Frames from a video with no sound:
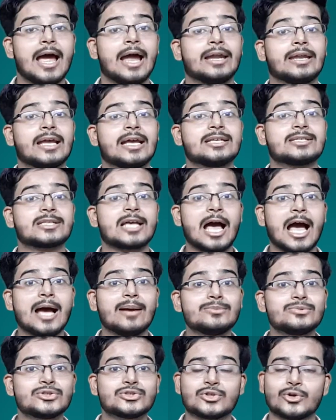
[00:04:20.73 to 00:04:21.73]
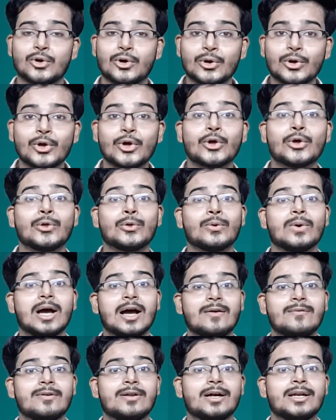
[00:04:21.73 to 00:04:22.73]
And guys, I'm sure you
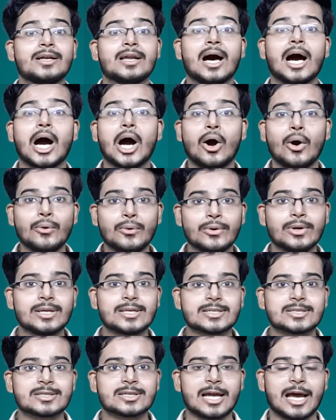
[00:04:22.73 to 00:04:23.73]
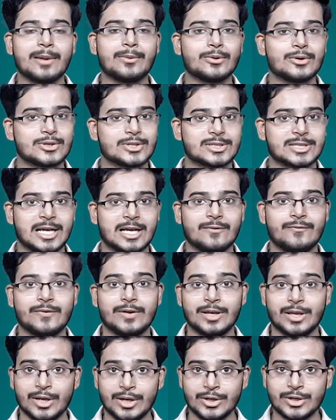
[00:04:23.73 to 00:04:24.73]
have learned how to describe yourself
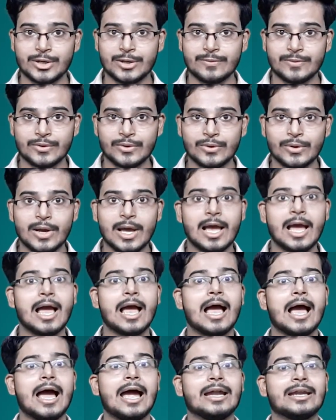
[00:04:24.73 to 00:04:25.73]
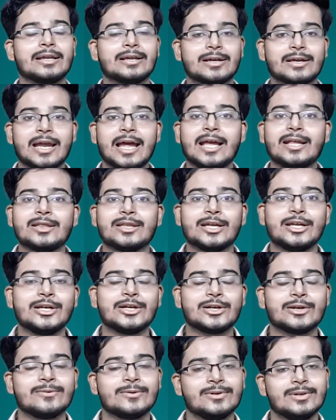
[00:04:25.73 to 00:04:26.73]
in interview and crack the
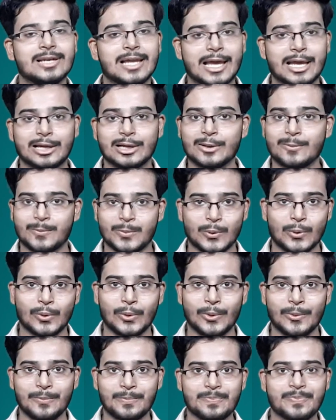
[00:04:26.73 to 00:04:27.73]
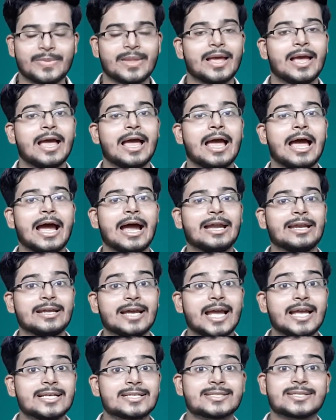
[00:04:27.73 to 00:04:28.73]
interview like a pro. And
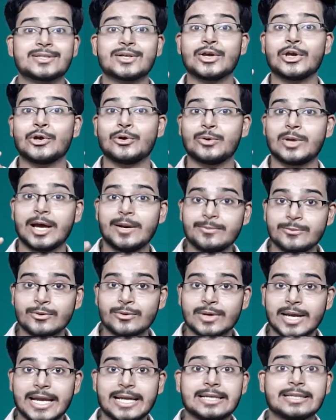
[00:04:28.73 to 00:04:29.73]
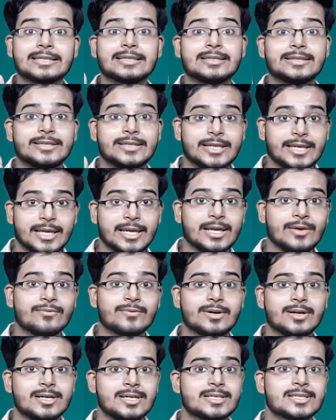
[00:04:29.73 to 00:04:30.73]
guys, you have to write three
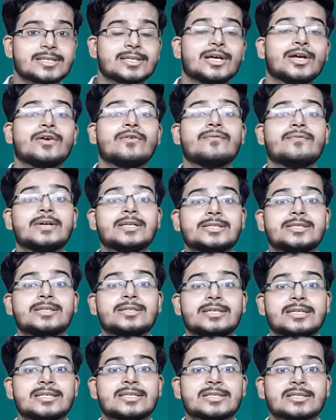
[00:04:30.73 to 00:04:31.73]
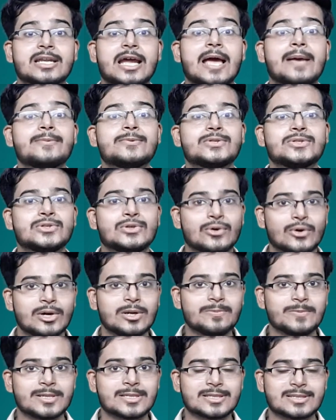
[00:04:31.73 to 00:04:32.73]
words which describes
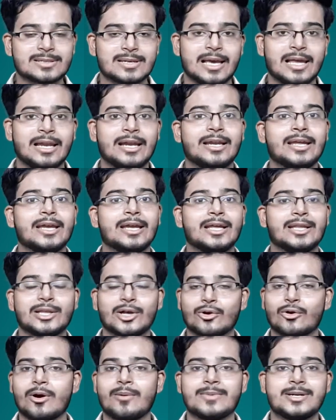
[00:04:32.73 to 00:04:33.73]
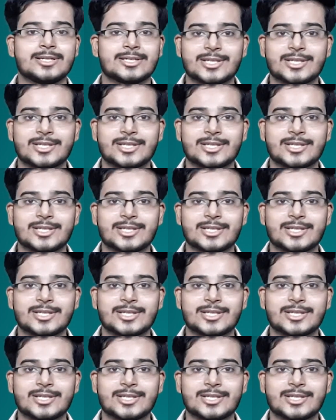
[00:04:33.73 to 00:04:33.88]
your personality in the comment